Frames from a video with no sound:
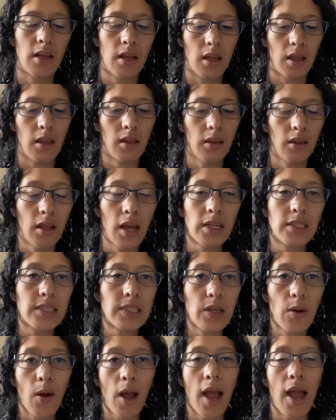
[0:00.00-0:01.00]
Let's
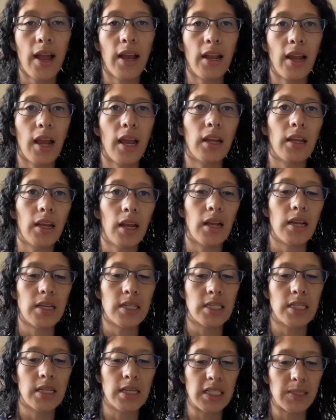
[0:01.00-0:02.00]
go ahead and get
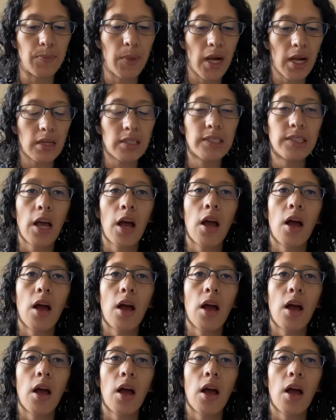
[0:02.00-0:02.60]
into this box.